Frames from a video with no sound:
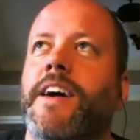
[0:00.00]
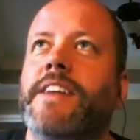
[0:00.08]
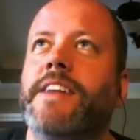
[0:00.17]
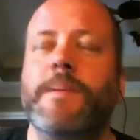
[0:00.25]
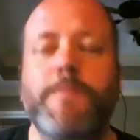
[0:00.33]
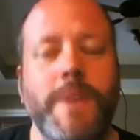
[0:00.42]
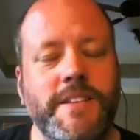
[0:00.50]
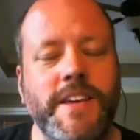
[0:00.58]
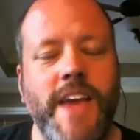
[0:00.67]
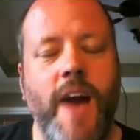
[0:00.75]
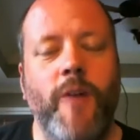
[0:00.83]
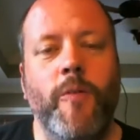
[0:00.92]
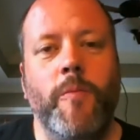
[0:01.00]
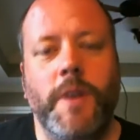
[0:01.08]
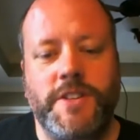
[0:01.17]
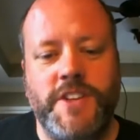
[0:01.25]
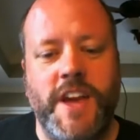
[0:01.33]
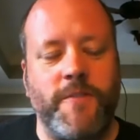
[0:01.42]
It's amazing how
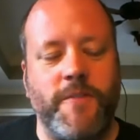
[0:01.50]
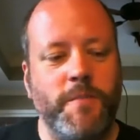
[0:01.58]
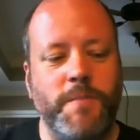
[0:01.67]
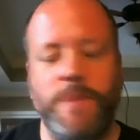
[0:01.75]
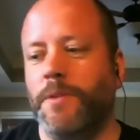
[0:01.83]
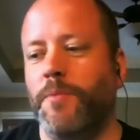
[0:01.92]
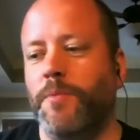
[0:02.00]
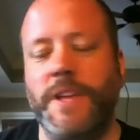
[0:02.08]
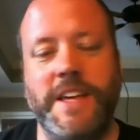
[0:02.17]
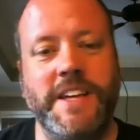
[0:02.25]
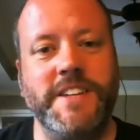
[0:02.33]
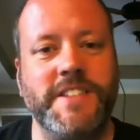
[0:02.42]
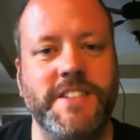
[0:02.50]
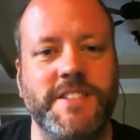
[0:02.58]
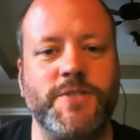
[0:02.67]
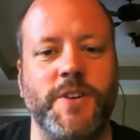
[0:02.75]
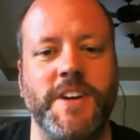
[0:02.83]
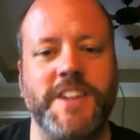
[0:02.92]
much effort people are putting into this to
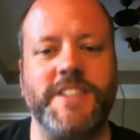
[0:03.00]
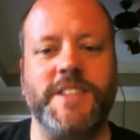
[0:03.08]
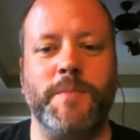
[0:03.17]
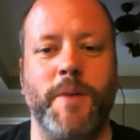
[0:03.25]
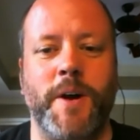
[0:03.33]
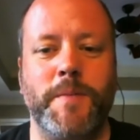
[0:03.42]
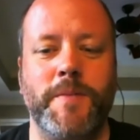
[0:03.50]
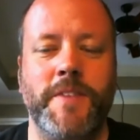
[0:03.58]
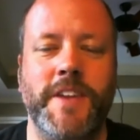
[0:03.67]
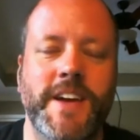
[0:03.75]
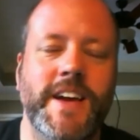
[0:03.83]
try and get to the bottom of it.